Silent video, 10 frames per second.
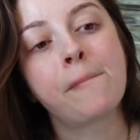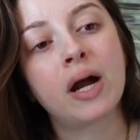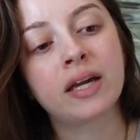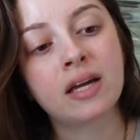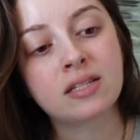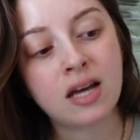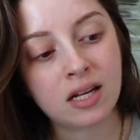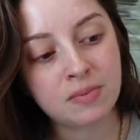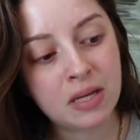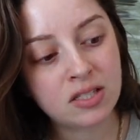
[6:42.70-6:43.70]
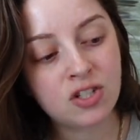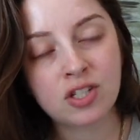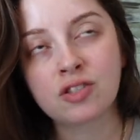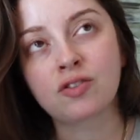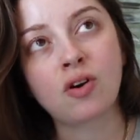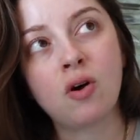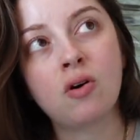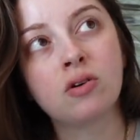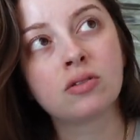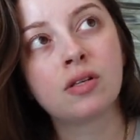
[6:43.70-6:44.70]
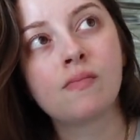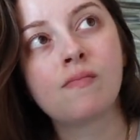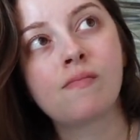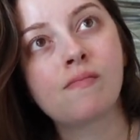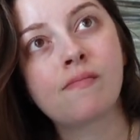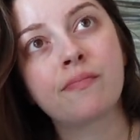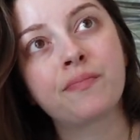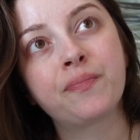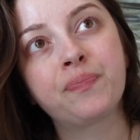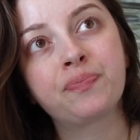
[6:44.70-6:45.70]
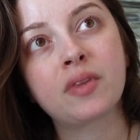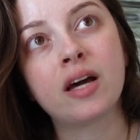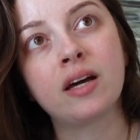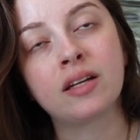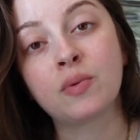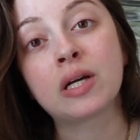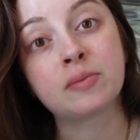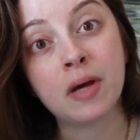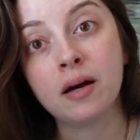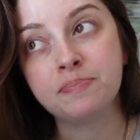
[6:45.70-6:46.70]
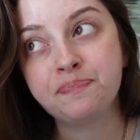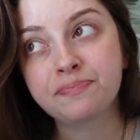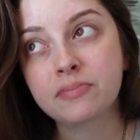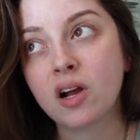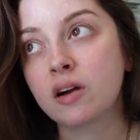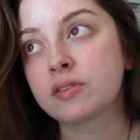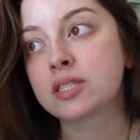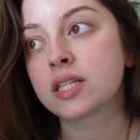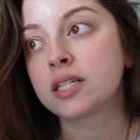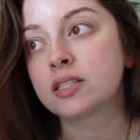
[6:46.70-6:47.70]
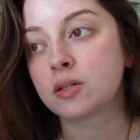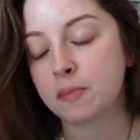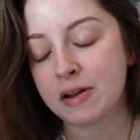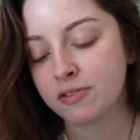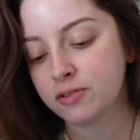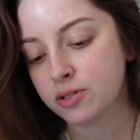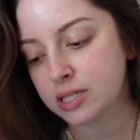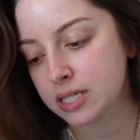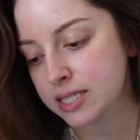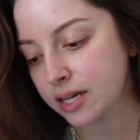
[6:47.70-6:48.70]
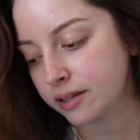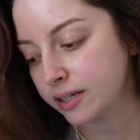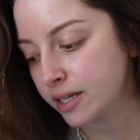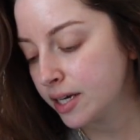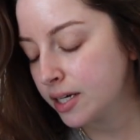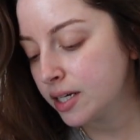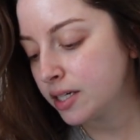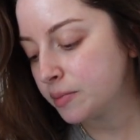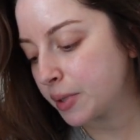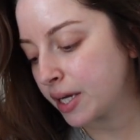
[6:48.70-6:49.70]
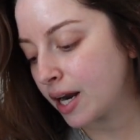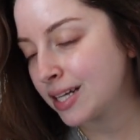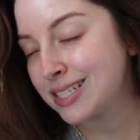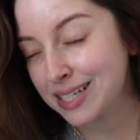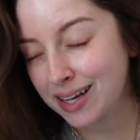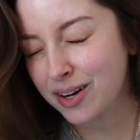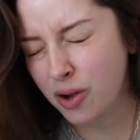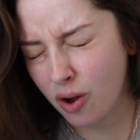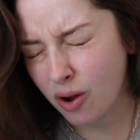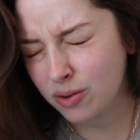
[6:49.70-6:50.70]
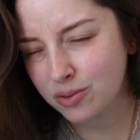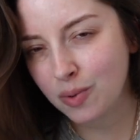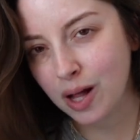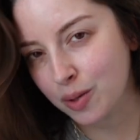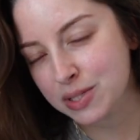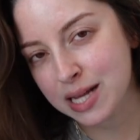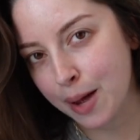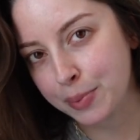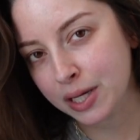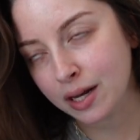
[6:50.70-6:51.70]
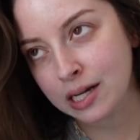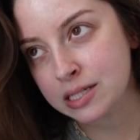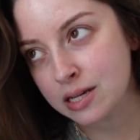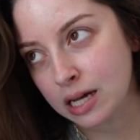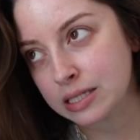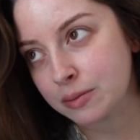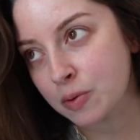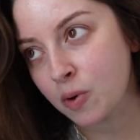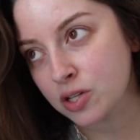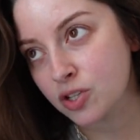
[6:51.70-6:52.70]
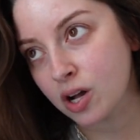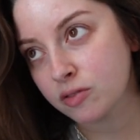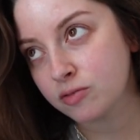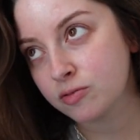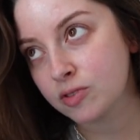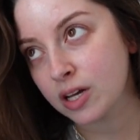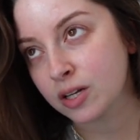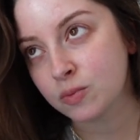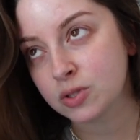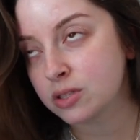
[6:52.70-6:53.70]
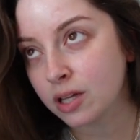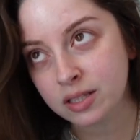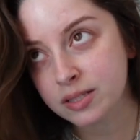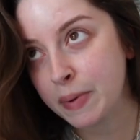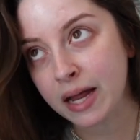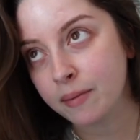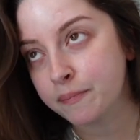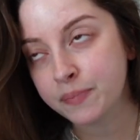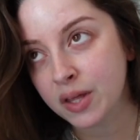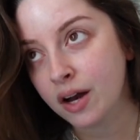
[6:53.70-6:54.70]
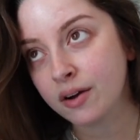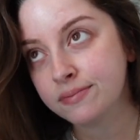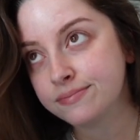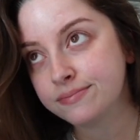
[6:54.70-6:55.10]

I get text messages or calls and it wakes me up, obviously. So my phone's always on silent. But I did get a call while I was napping and I did not take my watch off. And it was like spam, you know?